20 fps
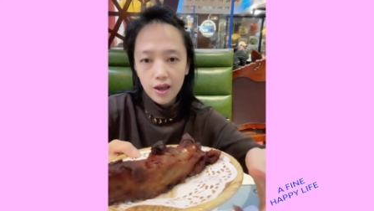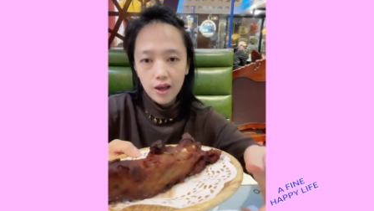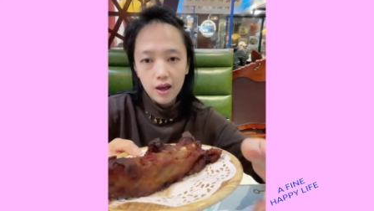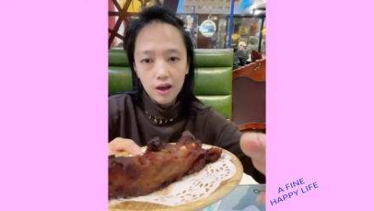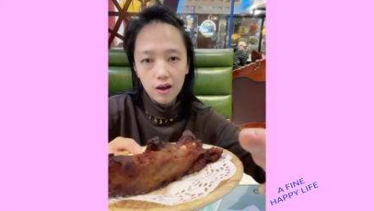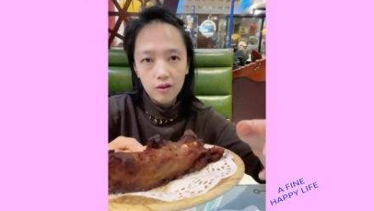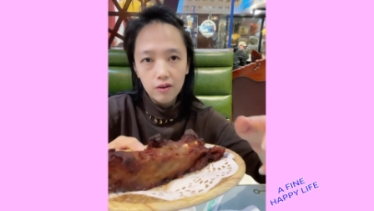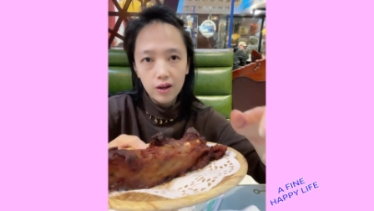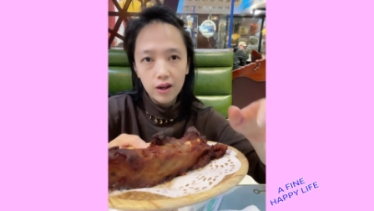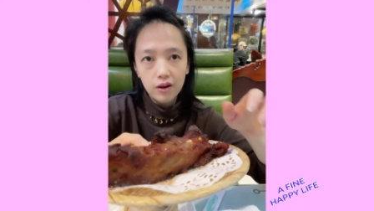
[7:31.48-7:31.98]

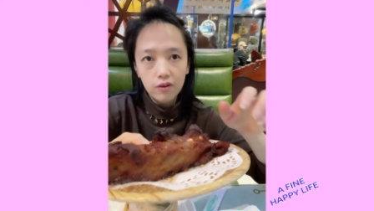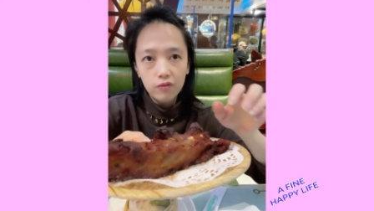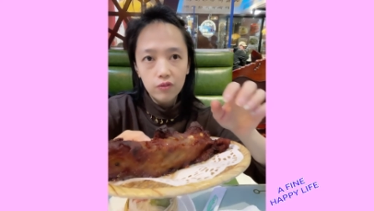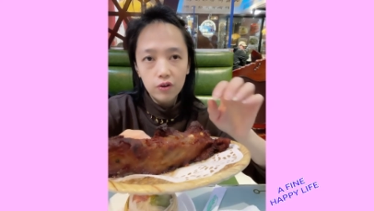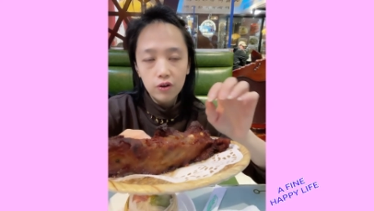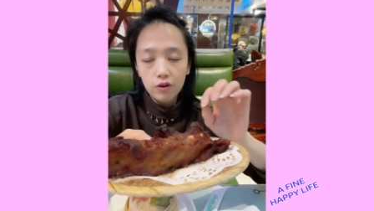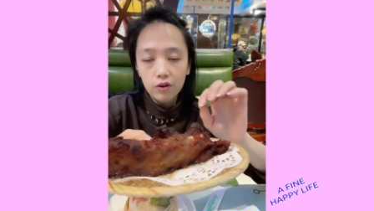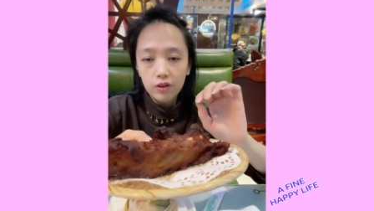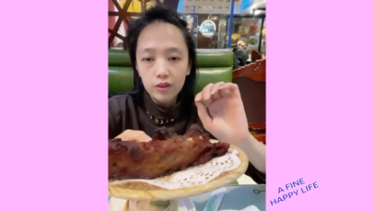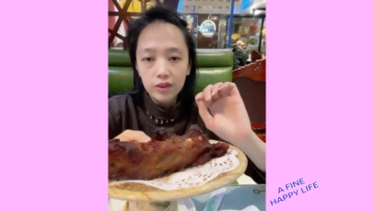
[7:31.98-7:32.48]

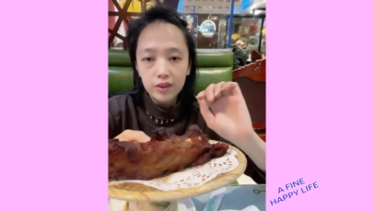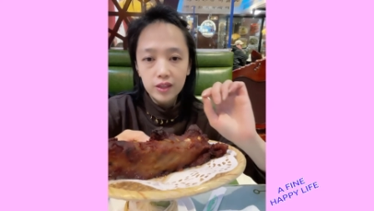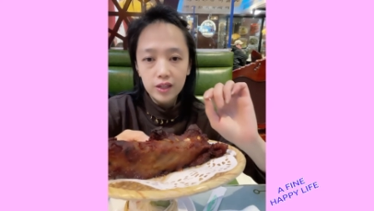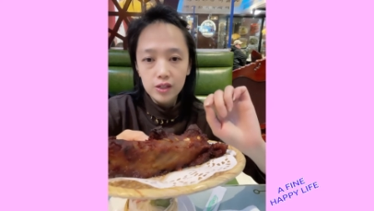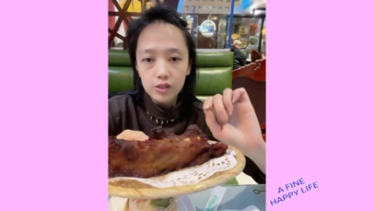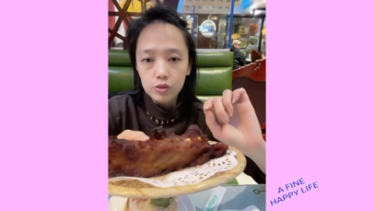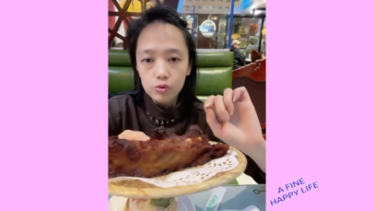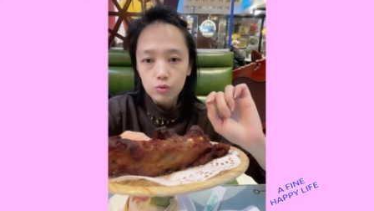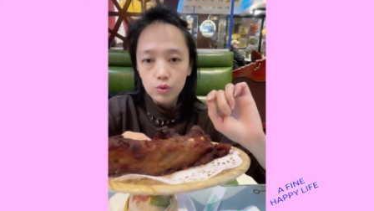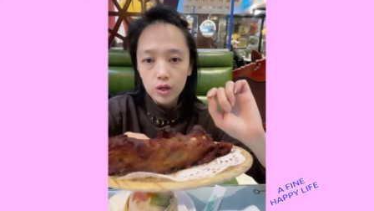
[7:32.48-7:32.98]
However,
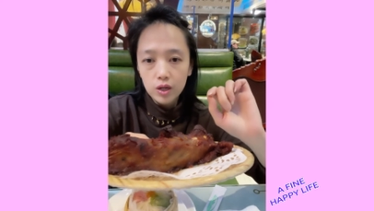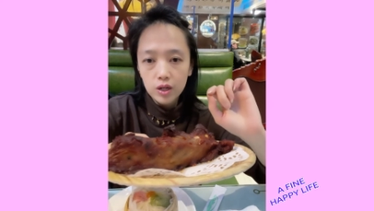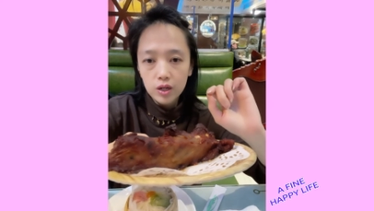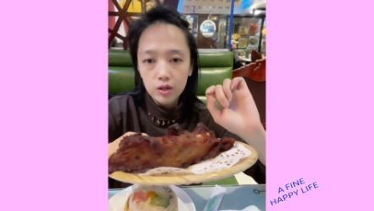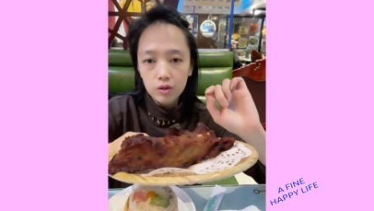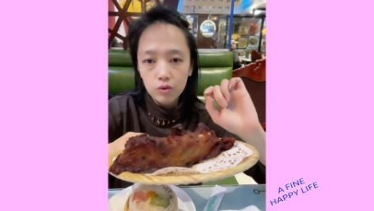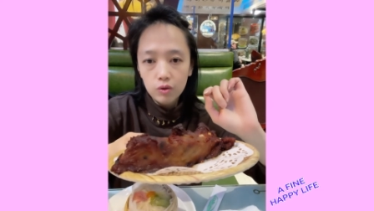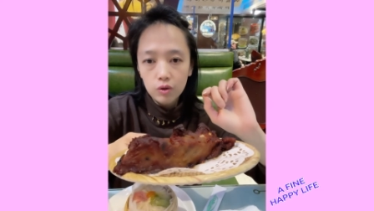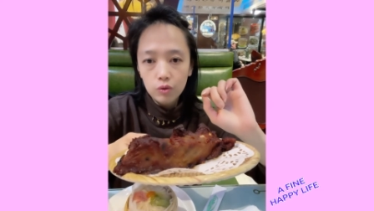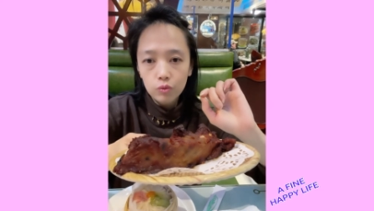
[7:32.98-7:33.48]
this one
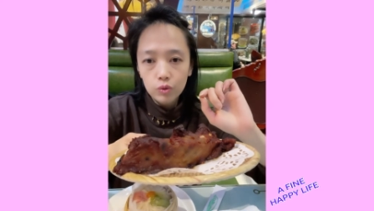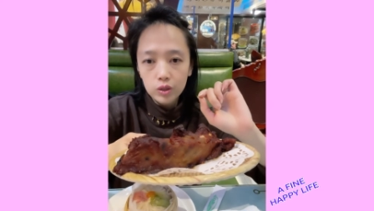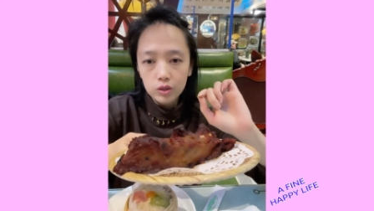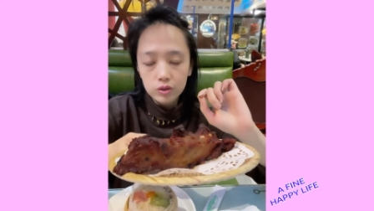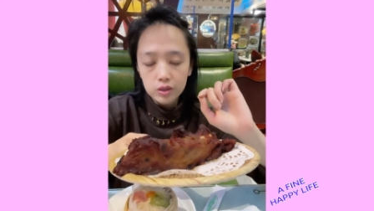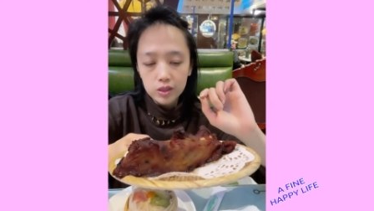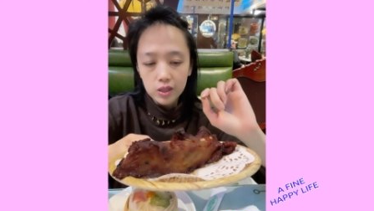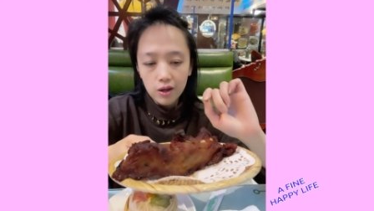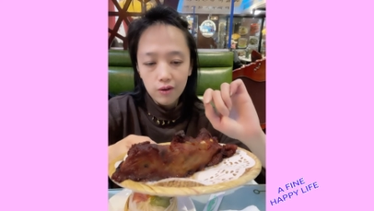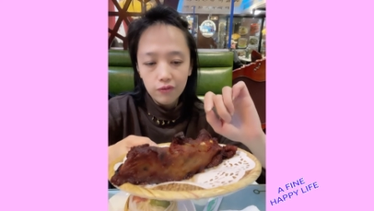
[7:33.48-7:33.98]
will
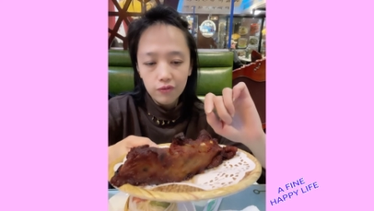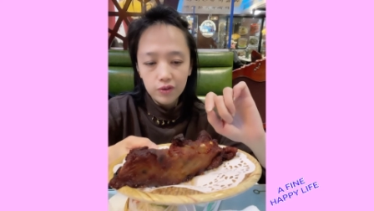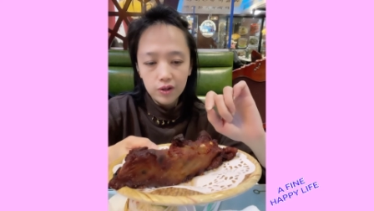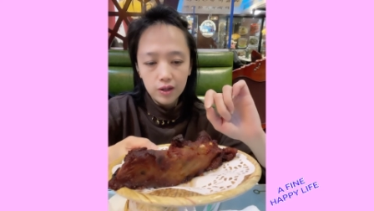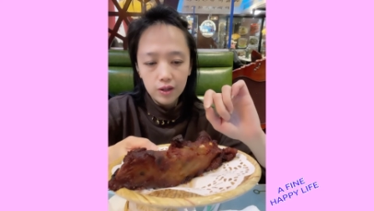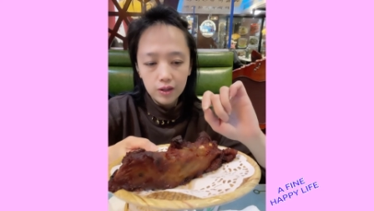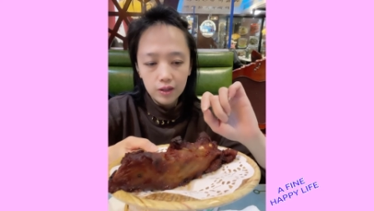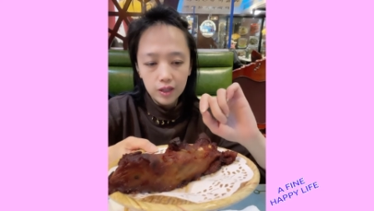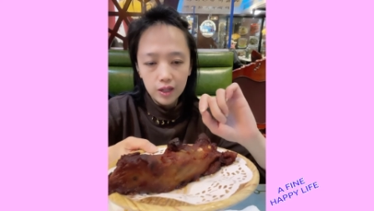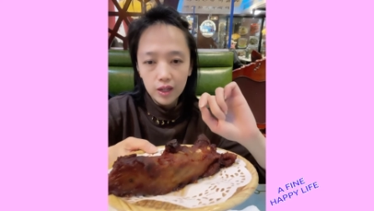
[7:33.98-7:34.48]

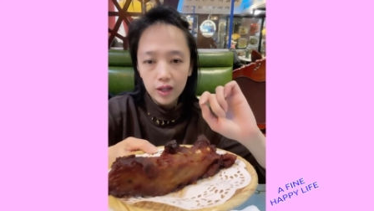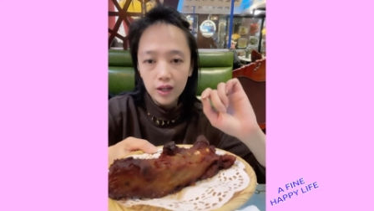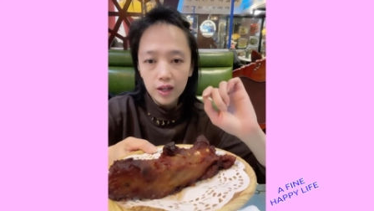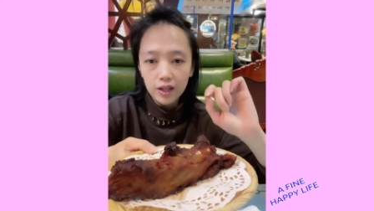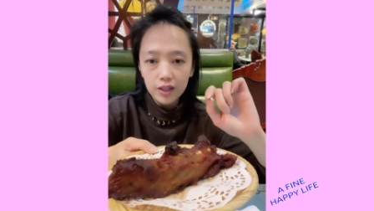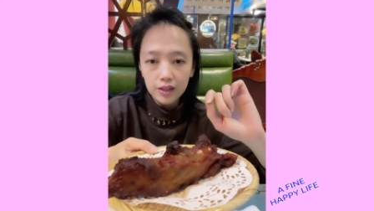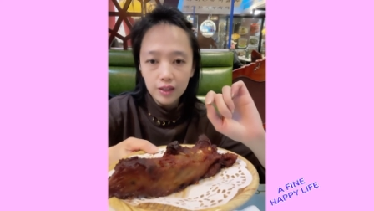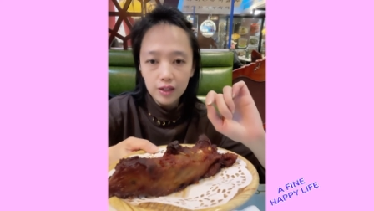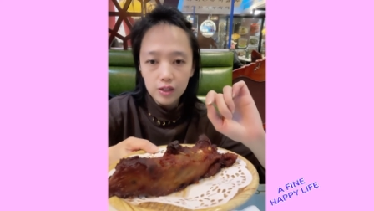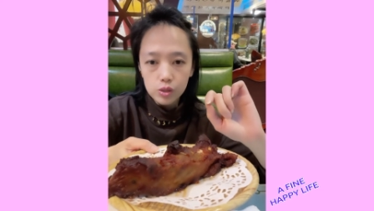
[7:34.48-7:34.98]
definitely
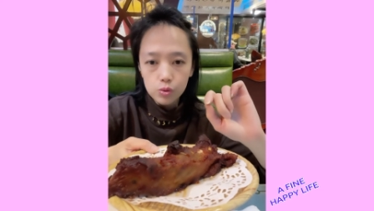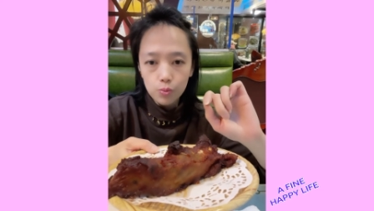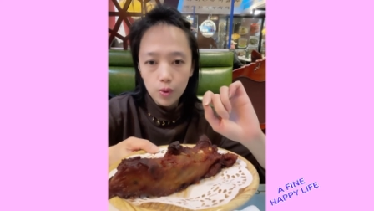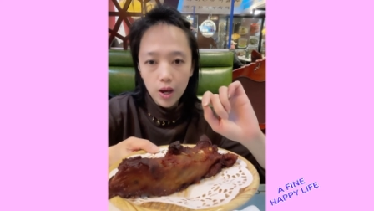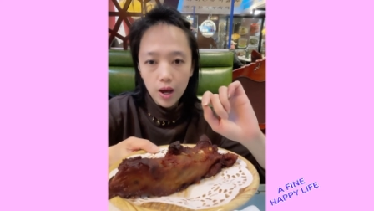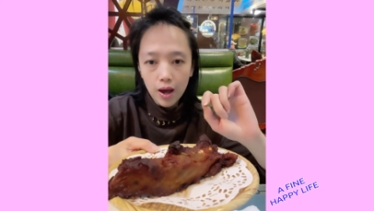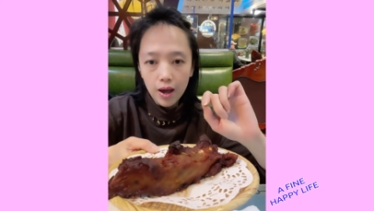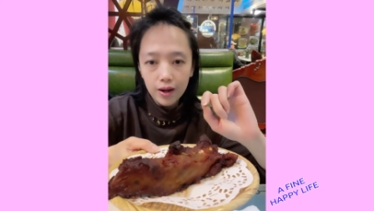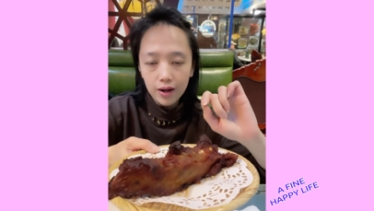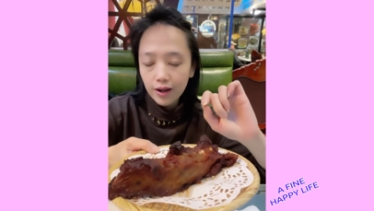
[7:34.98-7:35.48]
hit the
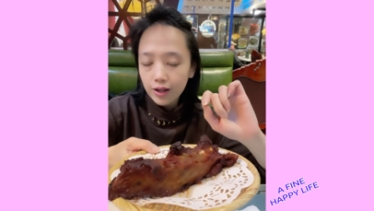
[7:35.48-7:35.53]
spot.